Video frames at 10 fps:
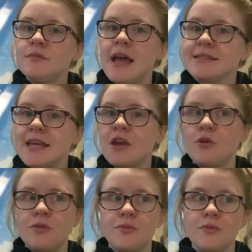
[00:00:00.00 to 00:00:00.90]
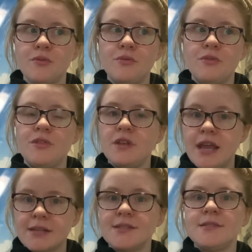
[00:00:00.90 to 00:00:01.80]
as I go through the
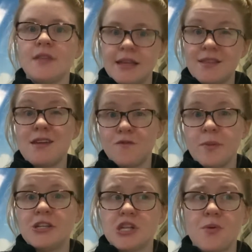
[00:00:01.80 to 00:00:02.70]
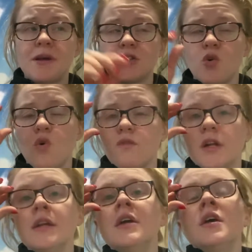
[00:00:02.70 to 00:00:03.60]
next, the information I'm about to go over.